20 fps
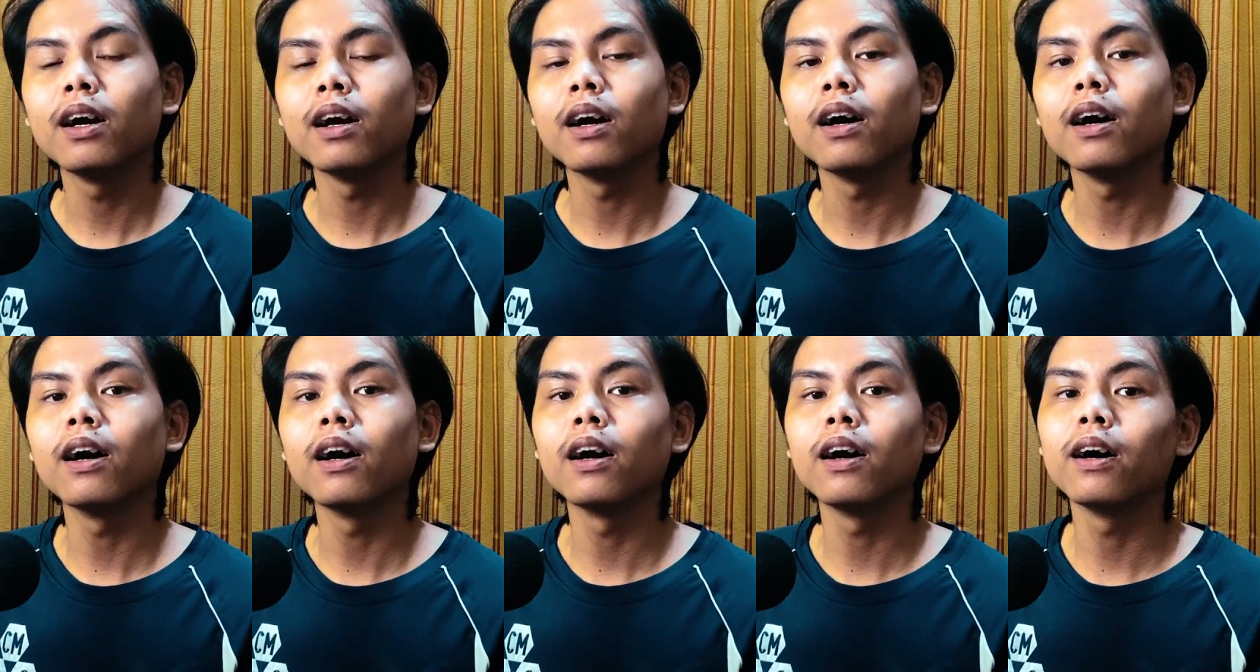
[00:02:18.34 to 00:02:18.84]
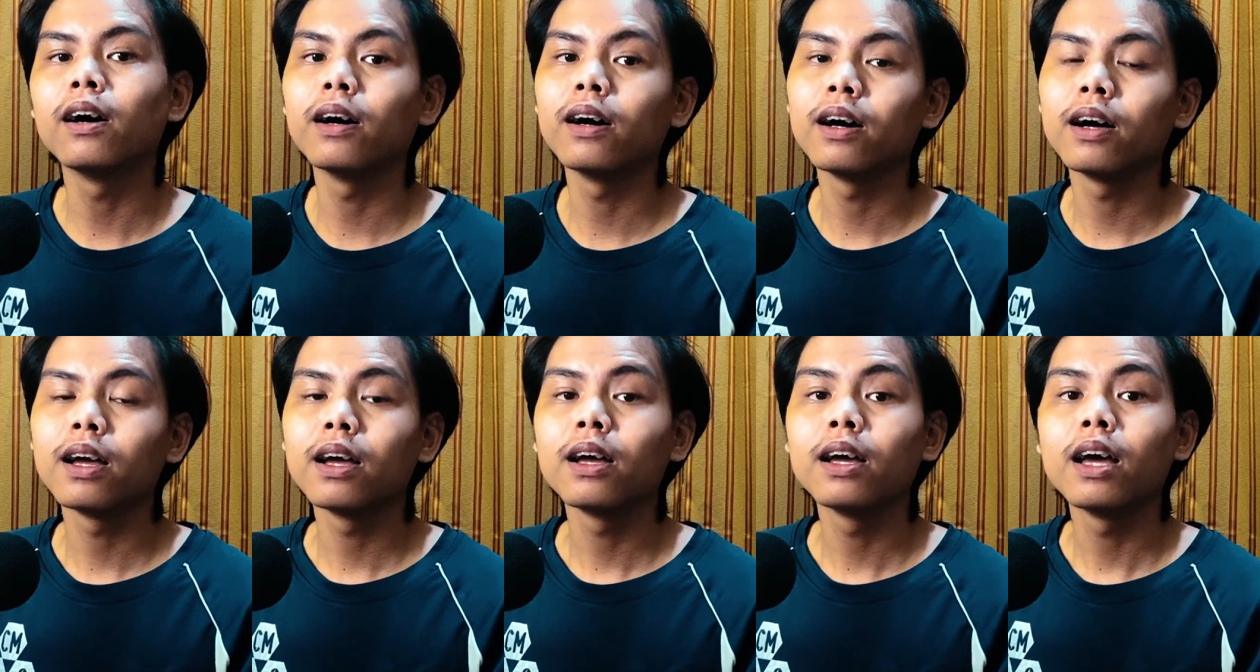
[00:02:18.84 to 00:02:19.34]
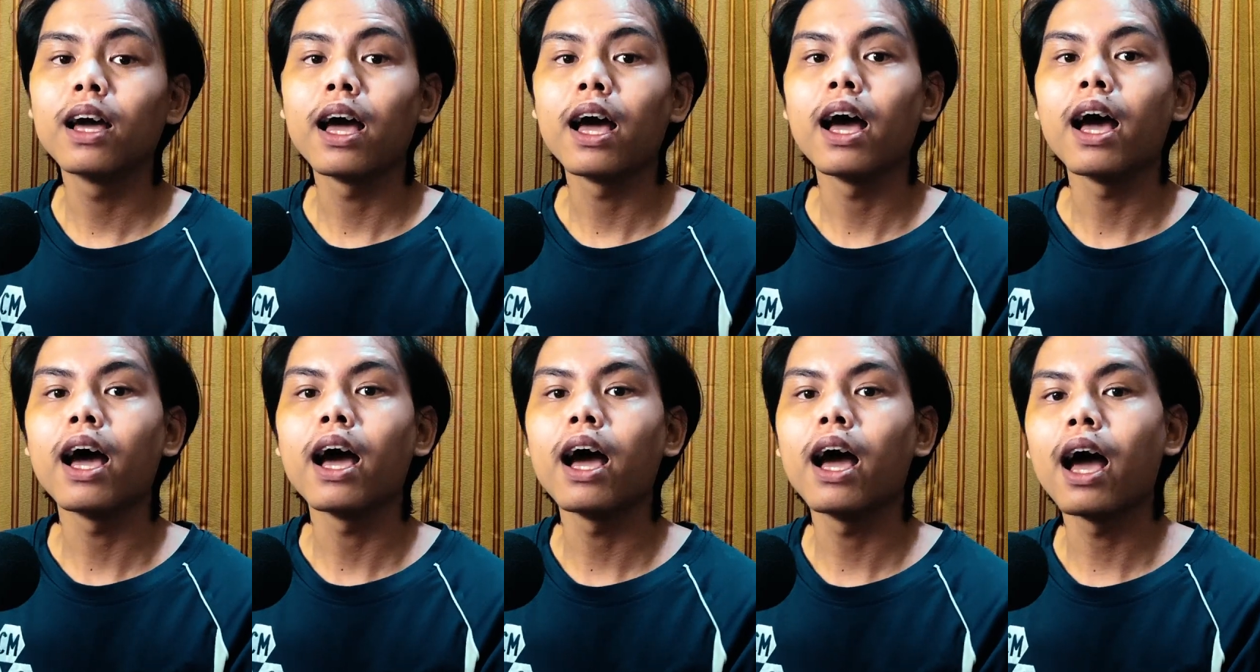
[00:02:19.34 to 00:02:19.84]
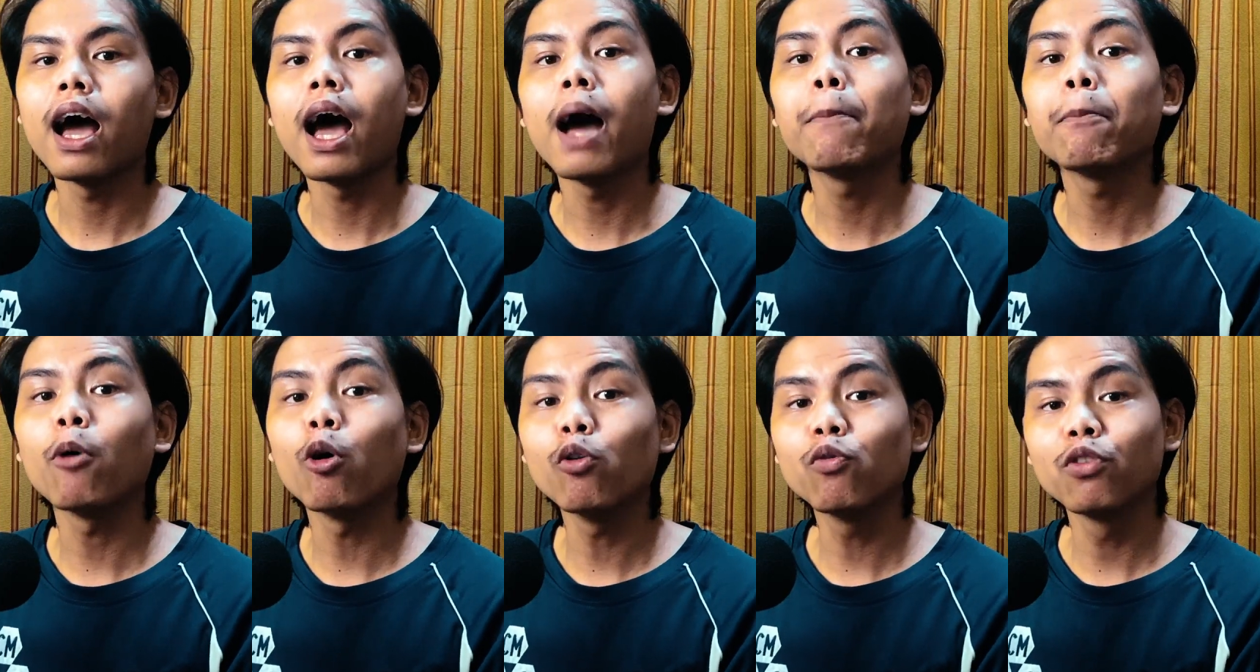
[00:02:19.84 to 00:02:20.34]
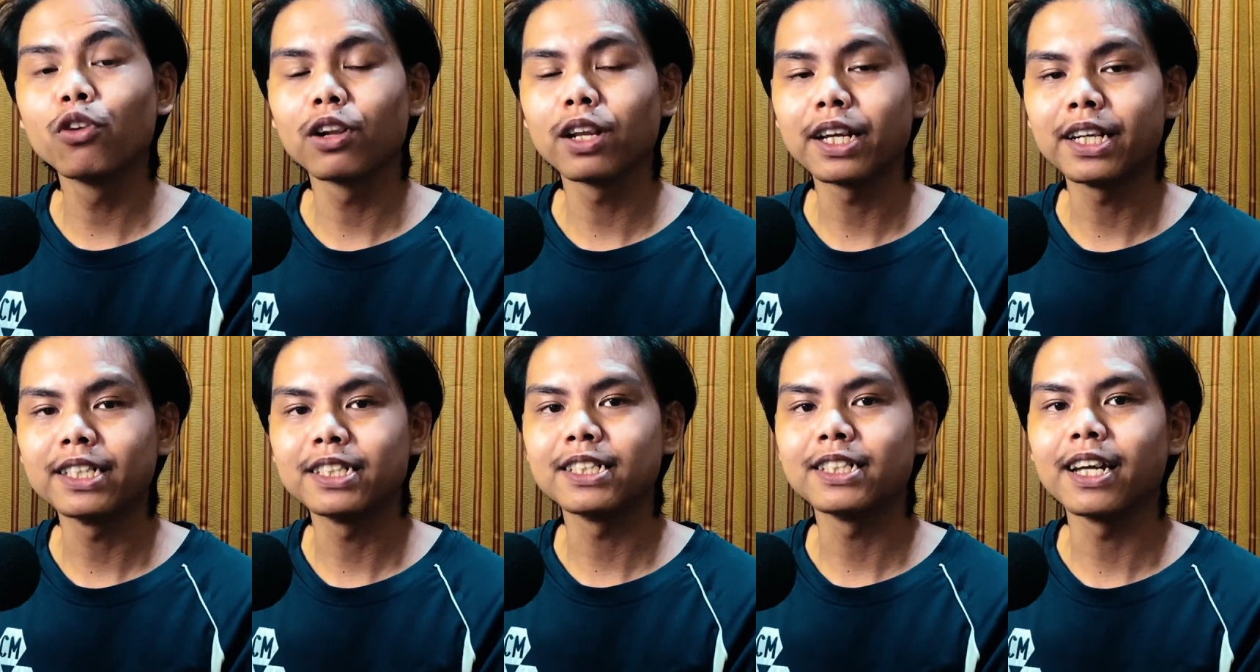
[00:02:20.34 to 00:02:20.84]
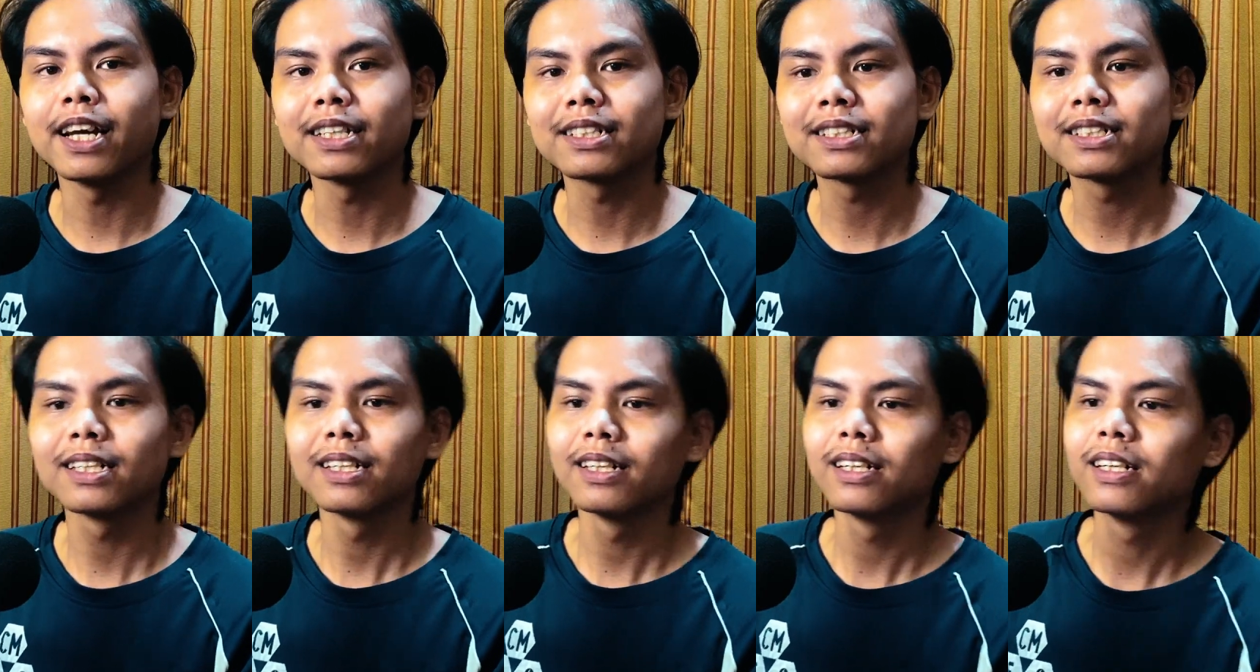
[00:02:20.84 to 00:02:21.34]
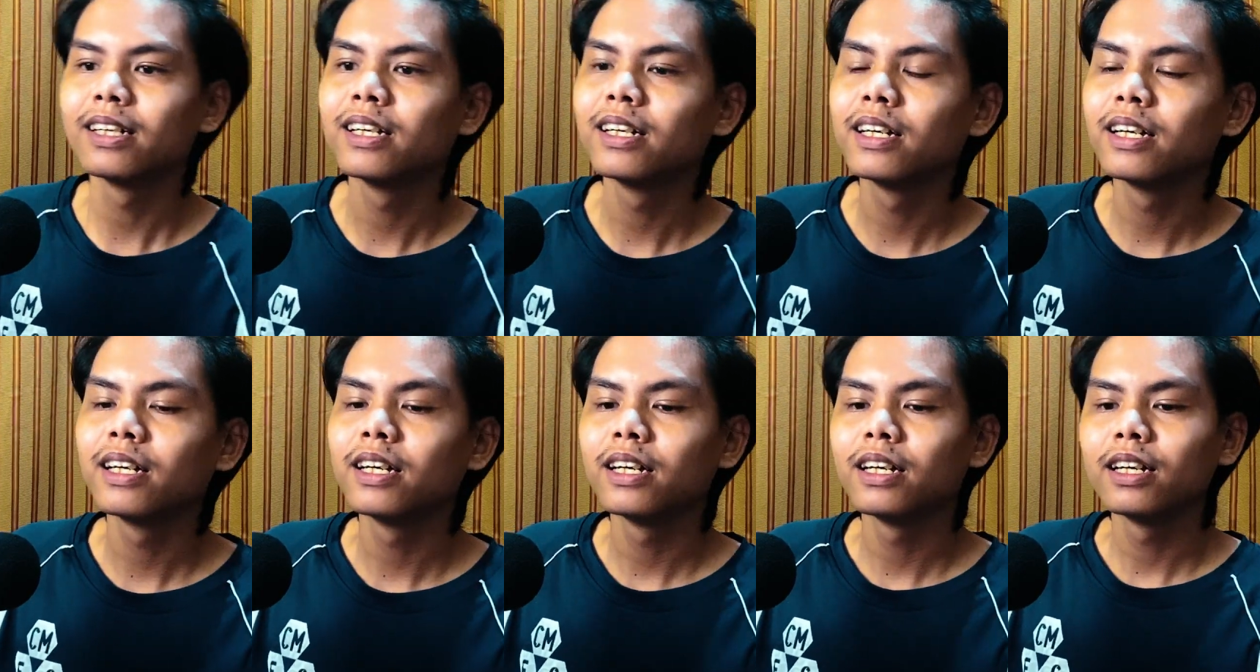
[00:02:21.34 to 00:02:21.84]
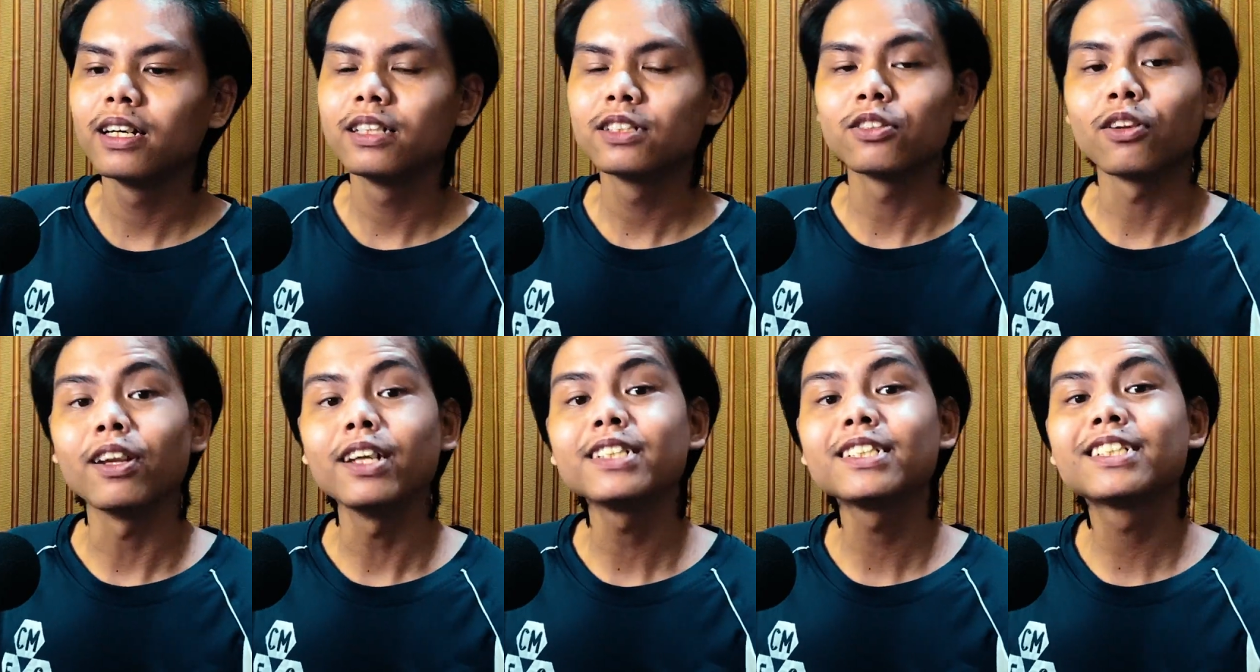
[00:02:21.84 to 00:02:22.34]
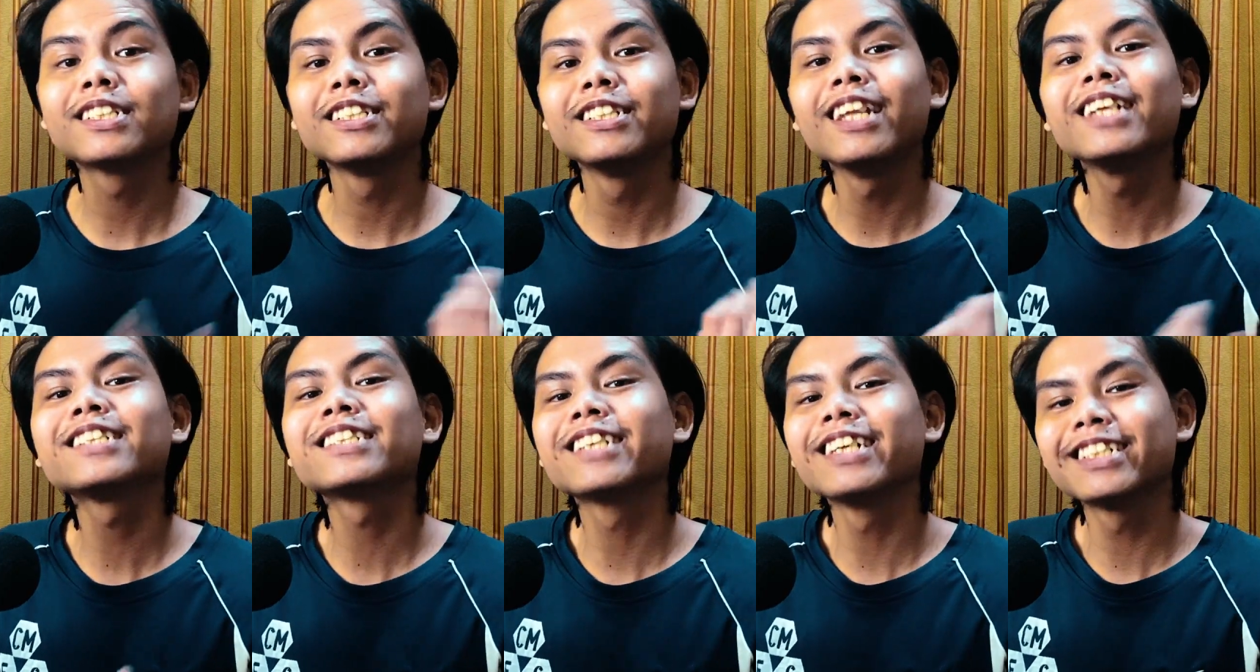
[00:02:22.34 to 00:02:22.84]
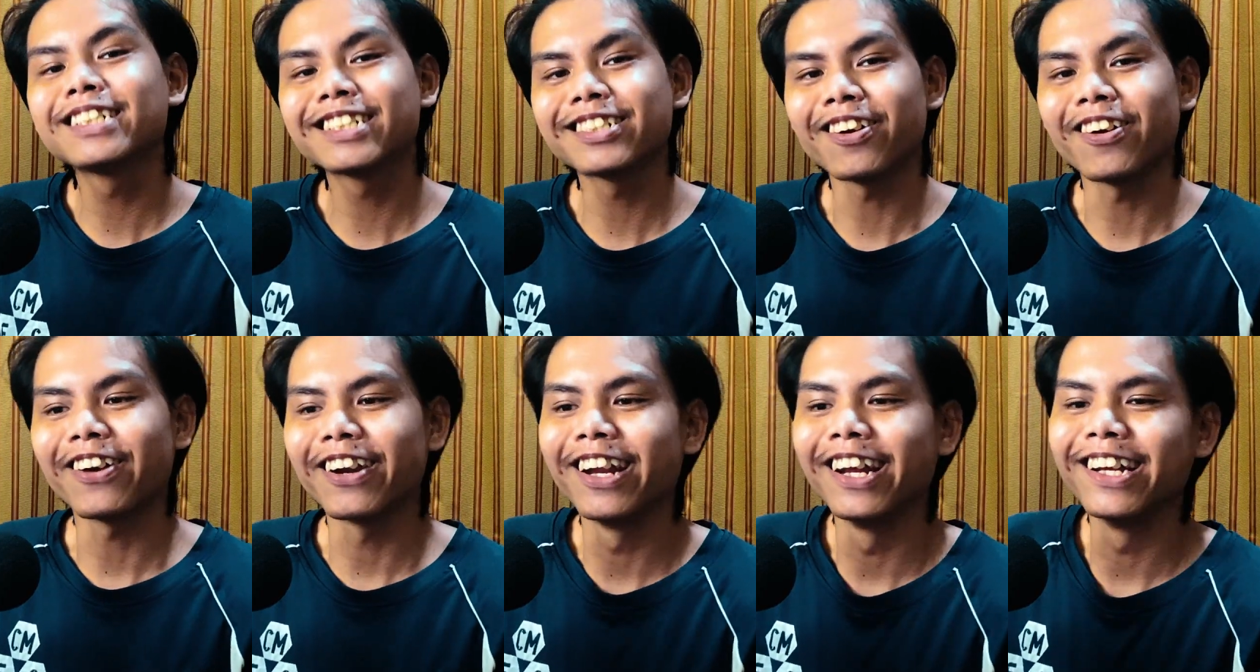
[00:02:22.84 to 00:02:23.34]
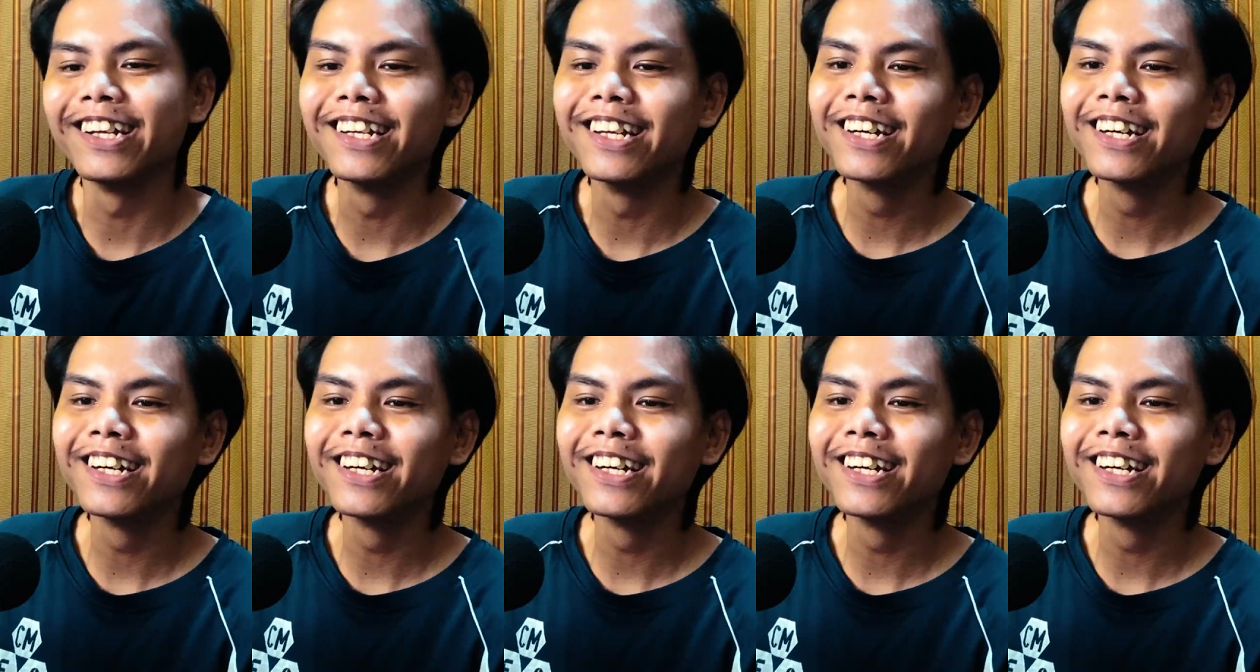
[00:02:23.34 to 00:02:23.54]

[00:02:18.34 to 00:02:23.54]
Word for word: app overlays yet. So let's get started.